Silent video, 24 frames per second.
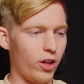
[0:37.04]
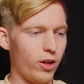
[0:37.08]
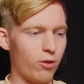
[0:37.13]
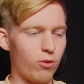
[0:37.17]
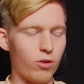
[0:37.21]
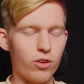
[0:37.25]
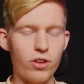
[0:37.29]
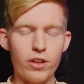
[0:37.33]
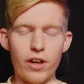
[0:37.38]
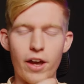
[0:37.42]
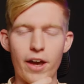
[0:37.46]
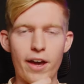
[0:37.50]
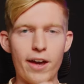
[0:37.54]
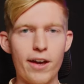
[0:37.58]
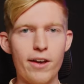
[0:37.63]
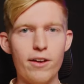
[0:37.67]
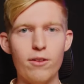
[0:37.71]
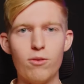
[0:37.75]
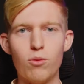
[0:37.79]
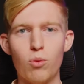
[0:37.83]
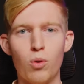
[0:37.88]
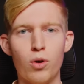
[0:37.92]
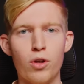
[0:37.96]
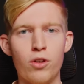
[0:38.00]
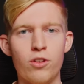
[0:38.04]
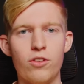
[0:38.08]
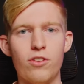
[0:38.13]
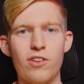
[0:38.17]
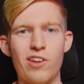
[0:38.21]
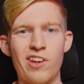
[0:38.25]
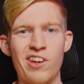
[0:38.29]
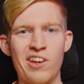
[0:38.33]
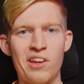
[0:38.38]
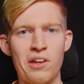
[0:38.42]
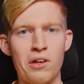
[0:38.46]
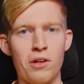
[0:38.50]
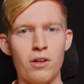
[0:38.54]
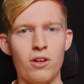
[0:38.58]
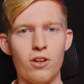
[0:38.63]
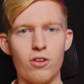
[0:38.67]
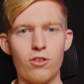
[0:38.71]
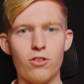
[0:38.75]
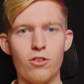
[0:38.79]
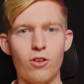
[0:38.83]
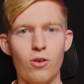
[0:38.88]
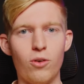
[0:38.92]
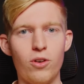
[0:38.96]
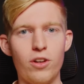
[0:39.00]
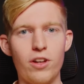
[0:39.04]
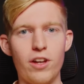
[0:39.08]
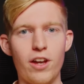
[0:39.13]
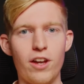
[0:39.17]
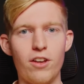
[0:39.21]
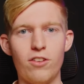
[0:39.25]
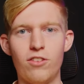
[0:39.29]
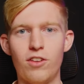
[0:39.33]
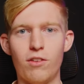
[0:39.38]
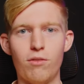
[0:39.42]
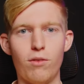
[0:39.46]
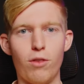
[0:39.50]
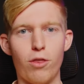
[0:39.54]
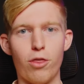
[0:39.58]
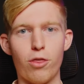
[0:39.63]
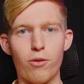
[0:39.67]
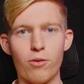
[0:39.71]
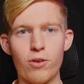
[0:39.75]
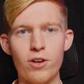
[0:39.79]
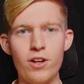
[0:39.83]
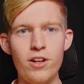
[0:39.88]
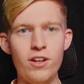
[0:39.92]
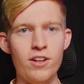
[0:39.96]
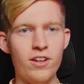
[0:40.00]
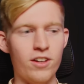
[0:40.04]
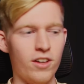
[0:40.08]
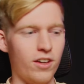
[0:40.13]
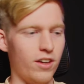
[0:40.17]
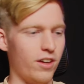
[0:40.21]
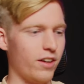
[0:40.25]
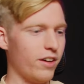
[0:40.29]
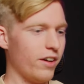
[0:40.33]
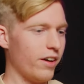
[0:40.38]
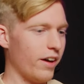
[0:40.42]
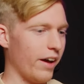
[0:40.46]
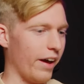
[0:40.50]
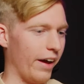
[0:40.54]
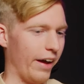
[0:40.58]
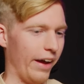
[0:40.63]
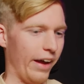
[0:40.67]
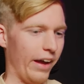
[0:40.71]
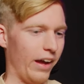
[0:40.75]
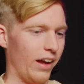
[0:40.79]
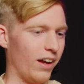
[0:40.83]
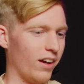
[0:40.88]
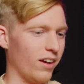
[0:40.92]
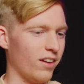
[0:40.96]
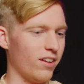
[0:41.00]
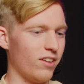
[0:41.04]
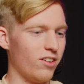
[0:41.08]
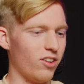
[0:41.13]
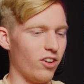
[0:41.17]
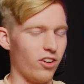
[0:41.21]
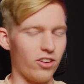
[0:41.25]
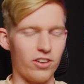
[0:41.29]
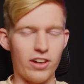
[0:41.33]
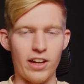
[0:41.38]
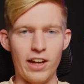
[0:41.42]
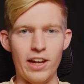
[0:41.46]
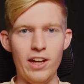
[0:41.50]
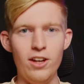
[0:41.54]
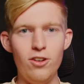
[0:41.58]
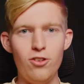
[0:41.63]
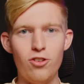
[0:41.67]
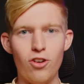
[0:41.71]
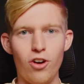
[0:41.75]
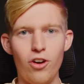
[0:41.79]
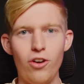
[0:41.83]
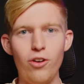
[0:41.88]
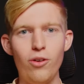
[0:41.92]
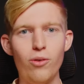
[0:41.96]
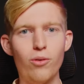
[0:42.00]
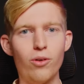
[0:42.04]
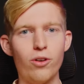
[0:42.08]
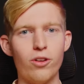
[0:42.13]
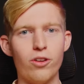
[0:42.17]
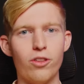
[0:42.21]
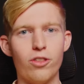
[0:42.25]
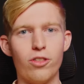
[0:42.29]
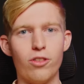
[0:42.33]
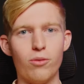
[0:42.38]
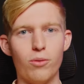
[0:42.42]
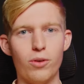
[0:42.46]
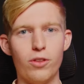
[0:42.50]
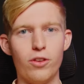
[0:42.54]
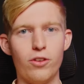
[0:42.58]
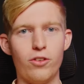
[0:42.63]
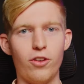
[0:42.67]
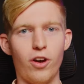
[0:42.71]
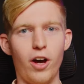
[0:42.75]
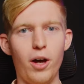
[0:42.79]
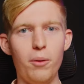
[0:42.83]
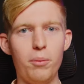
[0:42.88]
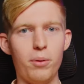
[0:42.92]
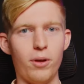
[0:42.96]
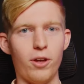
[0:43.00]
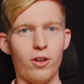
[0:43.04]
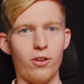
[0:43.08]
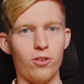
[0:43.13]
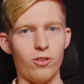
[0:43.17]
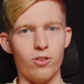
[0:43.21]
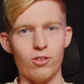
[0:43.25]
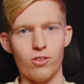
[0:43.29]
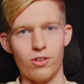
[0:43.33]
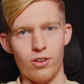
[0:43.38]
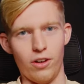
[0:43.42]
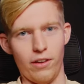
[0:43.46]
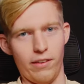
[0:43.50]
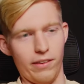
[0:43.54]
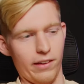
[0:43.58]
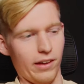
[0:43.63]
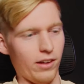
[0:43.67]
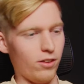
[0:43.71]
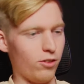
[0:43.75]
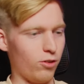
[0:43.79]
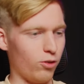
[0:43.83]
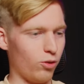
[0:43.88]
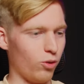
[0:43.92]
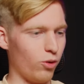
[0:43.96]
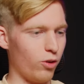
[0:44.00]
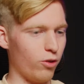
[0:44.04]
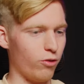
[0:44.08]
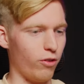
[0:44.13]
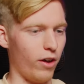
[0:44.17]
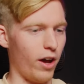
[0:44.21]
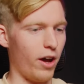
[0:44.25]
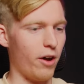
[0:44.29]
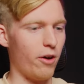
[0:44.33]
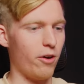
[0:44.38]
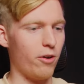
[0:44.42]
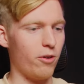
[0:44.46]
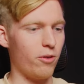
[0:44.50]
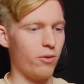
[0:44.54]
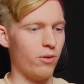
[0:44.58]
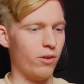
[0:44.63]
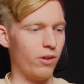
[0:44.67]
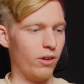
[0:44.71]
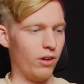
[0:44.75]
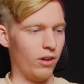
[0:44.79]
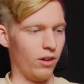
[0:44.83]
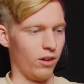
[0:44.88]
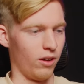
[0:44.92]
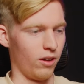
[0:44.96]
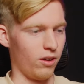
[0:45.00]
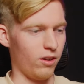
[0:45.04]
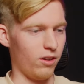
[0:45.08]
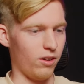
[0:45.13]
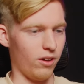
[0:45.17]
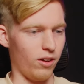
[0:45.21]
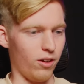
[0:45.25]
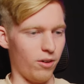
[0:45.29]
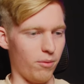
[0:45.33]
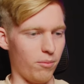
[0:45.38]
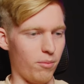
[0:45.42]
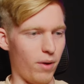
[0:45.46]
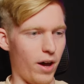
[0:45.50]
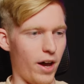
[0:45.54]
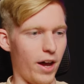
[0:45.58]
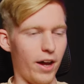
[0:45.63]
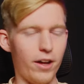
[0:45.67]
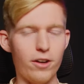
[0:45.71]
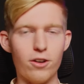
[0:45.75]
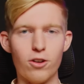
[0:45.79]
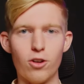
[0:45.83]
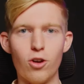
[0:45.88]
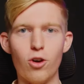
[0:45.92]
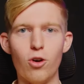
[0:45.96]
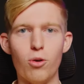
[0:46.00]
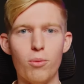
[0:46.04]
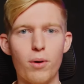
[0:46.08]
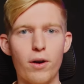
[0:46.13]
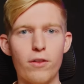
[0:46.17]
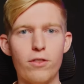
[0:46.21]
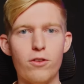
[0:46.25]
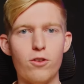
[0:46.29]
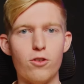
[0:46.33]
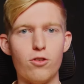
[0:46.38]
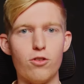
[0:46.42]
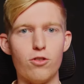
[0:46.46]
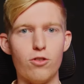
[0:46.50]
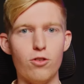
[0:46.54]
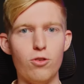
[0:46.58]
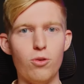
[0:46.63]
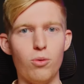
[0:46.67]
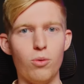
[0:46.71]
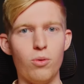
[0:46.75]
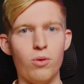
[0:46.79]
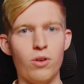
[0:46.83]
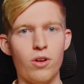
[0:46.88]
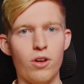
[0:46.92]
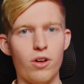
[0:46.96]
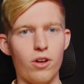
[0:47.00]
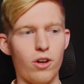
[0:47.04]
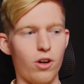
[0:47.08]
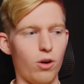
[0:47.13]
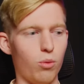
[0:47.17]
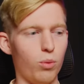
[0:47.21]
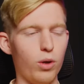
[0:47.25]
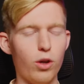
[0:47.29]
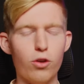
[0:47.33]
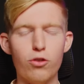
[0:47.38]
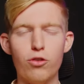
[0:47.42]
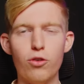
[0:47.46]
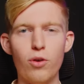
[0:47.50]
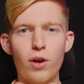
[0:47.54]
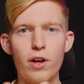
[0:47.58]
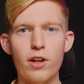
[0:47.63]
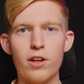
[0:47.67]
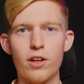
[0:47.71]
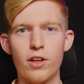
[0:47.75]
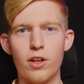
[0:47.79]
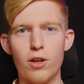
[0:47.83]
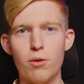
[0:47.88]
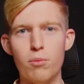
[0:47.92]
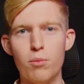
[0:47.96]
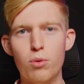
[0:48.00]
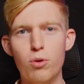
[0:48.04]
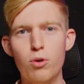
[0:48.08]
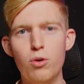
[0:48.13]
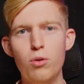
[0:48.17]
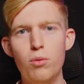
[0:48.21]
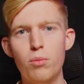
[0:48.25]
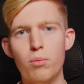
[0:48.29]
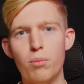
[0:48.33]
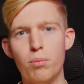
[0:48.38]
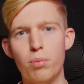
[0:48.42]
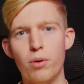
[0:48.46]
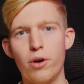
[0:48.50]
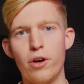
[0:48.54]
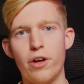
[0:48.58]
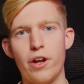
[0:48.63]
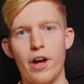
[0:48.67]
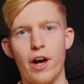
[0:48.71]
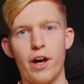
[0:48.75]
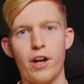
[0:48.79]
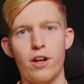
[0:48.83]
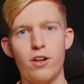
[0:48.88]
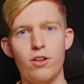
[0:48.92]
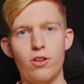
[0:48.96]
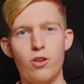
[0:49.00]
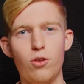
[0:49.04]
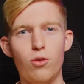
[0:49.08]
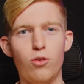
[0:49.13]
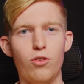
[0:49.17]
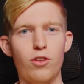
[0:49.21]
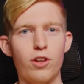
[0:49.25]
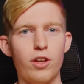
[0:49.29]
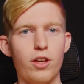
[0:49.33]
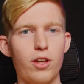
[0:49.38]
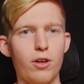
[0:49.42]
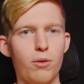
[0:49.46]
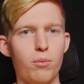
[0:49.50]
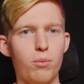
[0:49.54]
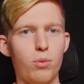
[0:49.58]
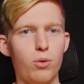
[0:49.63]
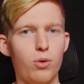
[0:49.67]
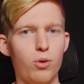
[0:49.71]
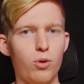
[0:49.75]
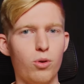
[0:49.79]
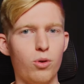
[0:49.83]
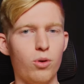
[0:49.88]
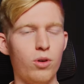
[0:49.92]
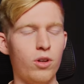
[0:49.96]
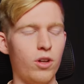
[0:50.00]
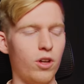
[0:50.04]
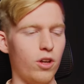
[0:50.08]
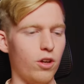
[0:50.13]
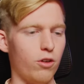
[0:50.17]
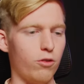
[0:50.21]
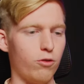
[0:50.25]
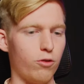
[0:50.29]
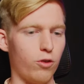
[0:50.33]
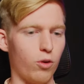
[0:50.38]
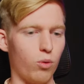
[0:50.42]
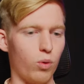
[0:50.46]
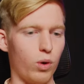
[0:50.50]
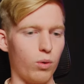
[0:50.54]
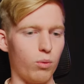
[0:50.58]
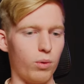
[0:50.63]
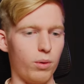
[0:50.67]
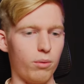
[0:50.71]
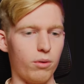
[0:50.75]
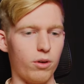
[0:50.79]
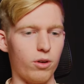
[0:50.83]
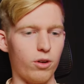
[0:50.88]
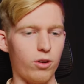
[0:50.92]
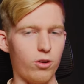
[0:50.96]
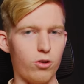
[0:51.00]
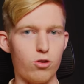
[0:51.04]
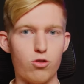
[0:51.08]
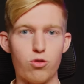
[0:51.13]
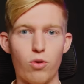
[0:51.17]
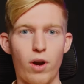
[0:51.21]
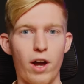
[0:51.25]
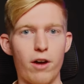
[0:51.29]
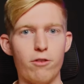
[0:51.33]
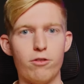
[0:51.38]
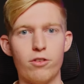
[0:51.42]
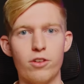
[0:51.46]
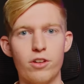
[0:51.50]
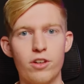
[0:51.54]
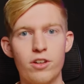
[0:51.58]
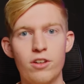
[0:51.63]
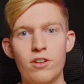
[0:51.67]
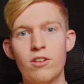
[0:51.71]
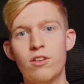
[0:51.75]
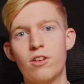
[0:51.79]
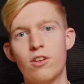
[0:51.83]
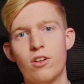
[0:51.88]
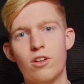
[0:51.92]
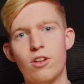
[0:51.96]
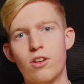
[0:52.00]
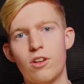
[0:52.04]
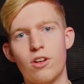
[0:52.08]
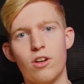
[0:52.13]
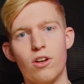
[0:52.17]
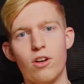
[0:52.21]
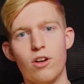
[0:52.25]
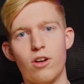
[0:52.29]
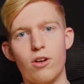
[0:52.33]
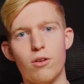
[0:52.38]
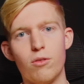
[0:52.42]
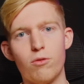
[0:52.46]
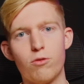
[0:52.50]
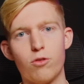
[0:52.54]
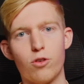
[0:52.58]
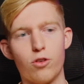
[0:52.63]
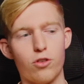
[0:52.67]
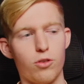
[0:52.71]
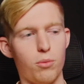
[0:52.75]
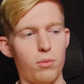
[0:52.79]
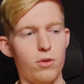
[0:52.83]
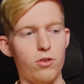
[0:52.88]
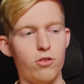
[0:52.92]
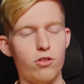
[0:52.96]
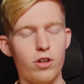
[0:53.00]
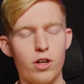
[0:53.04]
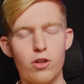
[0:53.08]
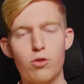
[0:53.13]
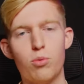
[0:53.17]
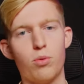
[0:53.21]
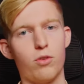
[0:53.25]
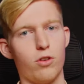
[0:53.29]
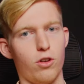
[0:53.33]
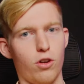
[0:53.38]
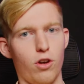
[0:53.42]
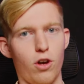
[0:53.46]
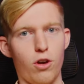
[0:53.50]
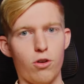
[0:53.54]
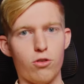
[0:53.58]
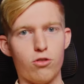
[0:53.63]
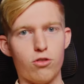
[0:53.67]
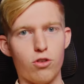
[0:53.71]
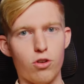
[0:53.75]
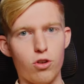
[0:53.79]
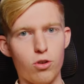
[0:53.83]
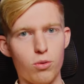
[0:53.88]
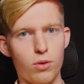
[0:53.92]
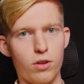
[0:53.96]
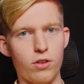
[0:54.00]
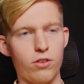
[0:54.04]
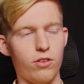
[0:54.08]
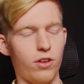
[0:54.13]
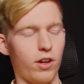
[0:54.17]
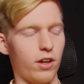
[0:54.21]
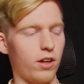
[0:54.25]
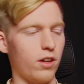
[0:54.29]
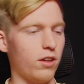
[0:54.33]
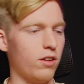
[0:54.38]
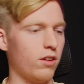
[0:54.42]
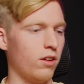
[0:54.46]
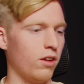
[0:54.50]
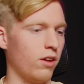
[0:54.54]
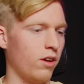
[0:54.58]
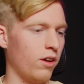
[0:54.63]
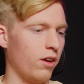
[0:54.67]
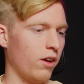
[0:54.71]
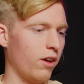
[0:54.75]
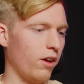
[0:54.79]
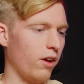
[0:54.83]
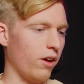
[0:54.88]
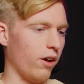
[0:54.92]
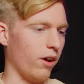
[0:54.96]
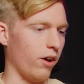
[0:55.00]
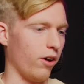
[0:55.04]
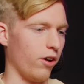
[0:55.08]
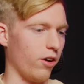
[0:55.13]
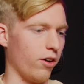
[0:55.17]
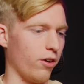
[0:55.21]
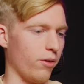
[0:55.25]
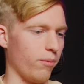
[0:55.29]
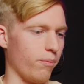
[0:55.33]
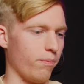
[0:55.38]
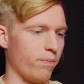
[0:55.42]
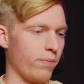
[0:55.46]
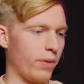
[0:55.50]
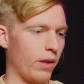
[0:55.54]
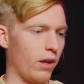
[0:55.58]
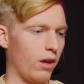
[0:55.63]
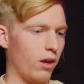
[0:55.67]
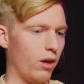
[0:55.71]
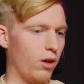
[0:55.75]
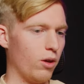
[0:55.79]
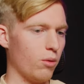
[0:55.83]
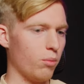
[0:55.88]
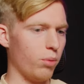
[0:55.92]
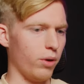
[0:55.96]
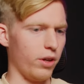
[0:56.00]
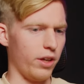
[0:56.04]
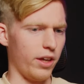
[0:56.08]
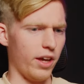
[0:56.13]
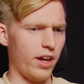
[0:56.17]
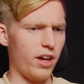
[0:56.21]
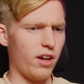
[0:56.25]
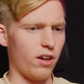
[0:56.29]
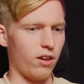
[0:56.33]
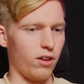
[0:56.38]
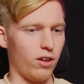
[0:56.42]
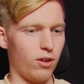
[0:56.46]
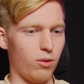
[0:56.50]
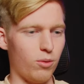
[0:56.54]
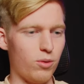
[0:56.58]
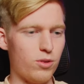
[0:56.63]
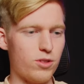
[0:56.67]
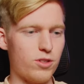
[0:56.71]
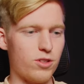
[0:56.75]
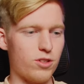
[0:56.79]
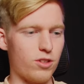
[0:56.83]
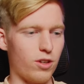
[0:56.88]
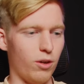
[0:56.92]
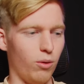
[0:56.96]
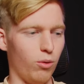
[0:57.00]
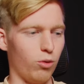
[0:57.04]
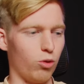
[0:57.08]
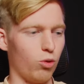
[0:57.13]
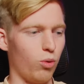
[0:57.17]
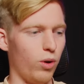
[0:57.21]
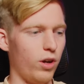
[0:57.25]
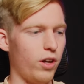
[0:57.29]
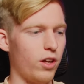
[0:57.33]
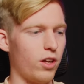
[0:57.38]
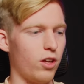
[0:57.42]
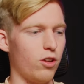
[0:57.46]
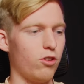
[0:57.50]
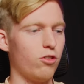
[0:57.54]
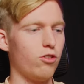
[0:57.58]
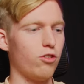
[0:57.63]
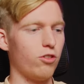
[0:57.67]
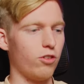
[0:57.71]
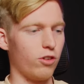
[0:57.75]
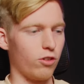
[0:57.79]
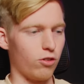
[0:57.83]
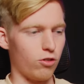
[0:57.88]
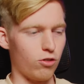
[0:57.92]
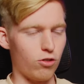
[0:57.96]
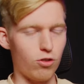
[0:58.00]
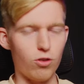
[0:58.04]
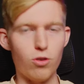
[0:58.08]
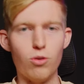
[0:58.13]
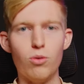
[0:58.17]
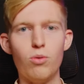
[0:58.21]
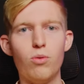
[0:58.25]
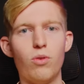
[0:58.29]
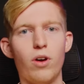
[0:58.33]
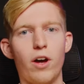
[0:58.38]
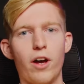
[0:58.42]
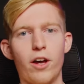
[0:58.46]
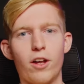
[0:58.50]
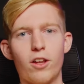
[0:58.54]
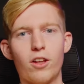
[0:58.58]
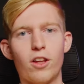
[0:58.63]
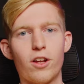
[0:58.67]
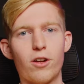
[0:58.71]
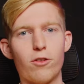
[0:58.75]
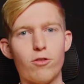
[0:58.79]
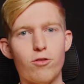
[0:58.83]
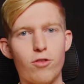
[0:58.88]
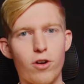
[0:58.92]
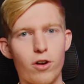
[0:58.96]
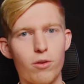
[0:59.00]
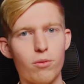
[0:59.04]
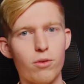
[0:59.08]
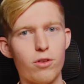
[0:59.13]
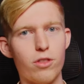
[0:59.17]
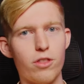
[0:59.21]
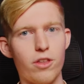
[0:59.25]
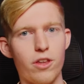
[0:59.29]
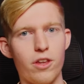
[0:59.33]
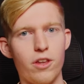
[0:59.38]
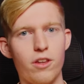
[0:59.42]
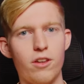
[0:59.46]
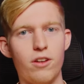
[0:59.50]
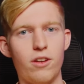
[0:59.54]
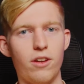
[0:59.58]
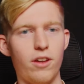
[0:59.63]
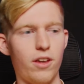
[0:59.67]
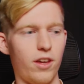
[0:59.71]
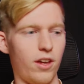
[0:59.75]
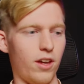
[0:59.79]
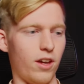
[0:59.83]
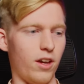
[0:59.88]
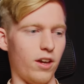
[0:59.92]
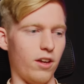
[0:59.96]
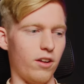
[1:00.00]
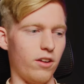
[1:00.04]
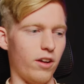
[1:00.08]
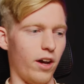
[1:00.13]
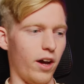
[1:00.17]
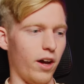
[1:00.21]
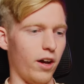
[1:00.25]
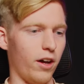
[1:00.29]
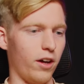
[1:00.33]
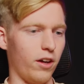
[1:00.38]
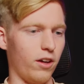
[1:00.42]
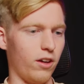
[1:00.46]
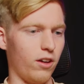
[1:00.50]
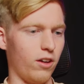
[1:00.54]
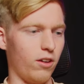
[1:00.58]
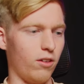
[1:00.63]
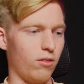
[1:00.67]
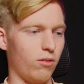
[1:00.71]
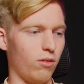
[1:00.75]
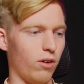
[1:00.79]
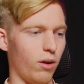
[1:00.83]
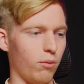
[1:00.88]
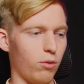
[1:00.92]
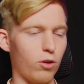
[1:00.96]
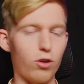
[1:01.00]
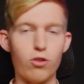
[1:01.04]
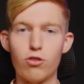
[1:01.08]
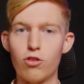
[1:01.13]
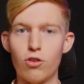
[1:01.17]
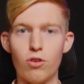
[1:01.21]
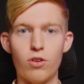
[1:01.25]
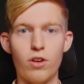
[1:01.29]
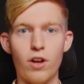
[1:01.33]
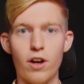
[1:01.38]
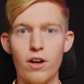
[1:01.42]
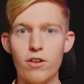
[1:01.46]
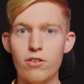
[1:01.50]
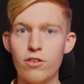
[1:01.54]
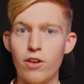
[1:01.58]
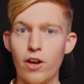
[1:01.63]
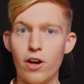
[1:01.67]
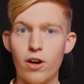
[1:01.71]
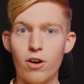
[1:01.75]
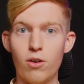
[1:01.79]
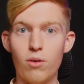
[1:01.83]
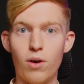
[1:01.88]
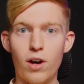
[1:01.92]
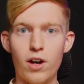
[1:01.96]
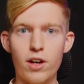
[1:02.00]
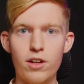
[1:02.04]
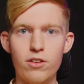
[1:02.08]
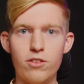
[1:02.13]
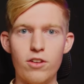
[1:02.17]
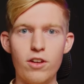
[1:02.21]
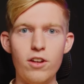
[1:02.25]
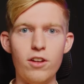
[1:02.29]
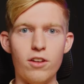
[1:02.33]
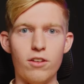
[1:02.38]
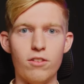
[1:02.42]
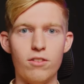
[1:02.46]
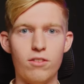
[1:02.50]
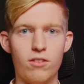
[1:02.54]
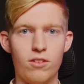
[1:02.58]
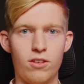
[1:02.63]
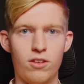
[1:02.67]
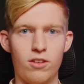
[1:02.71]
I really had was a Sony a7 III and a cage on it with the top handle, and that's sort of how I had to go about this shoot. We also had a gimbal, but I didn't use the gimbal for when we were traveling for some of these shots, but I'll show you in a second. But yeah, it was quite an interesting shoot. I had a lot of fun with it, and I'm going to show you guys how I did it.